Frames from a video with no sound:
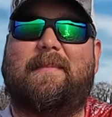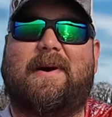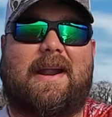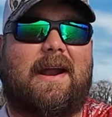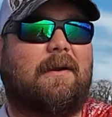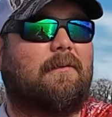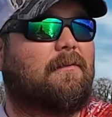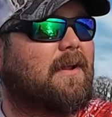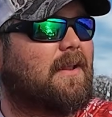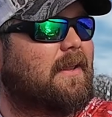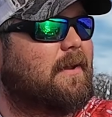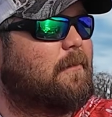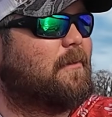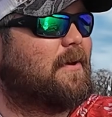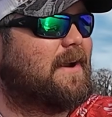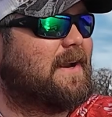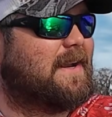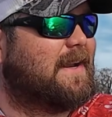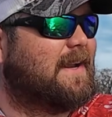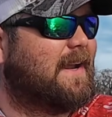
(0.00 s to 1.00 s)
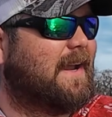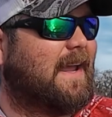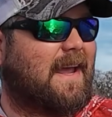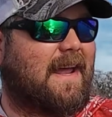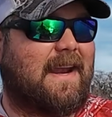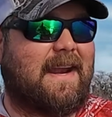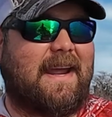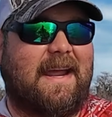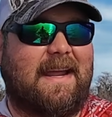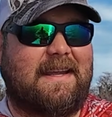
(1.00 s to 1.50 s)
but I really wanted to
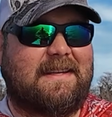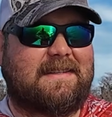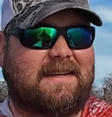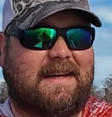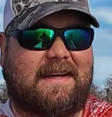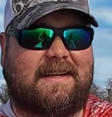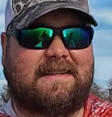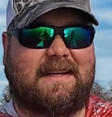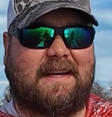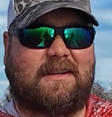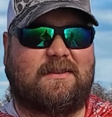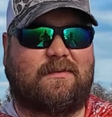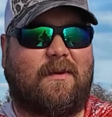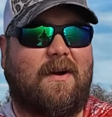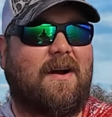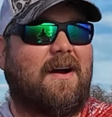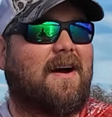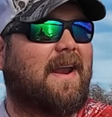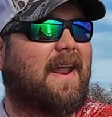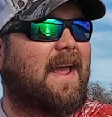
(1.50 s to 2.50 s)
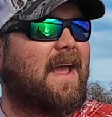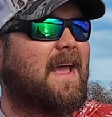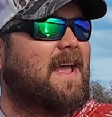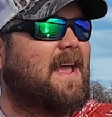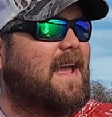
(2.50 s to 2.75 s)
get a 6.6 rod